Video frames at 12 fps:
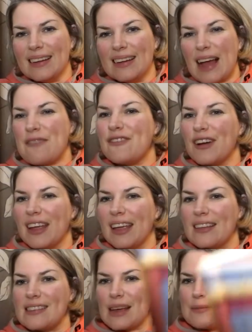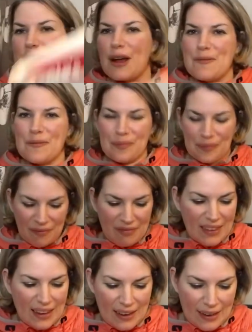And funky at the same time.
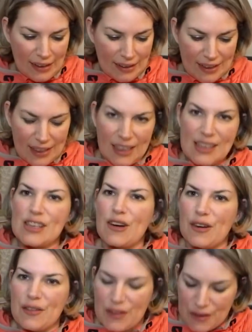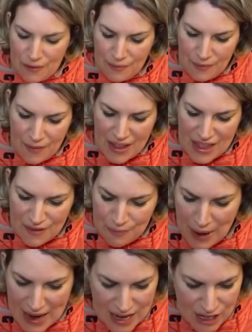Sorry for the
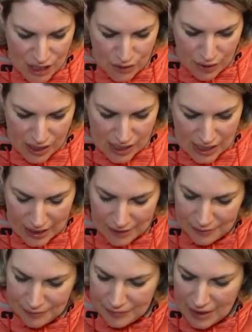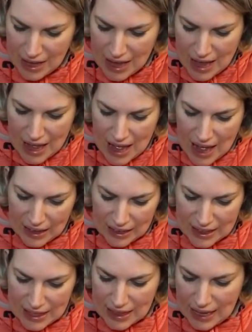pages rustling. And I
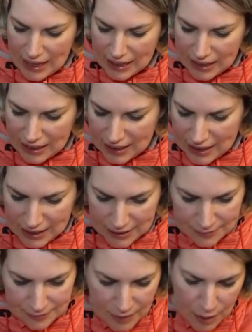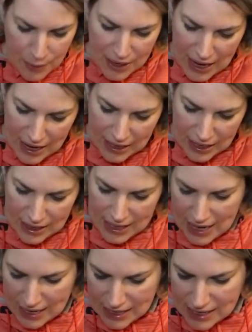think, are we getting near the
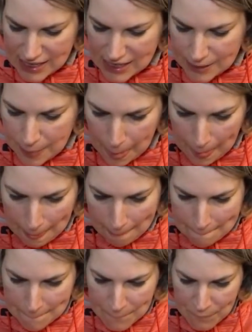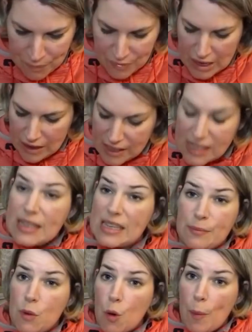end? There's
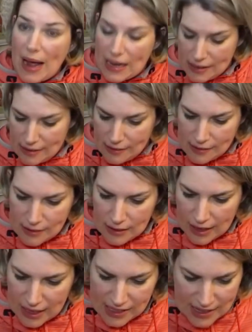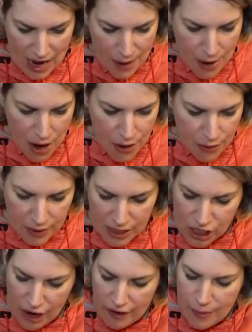more patterns. Like I say, I'm only
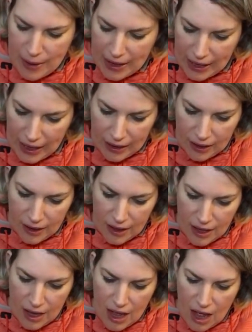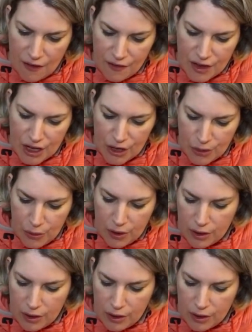cherry picking a few.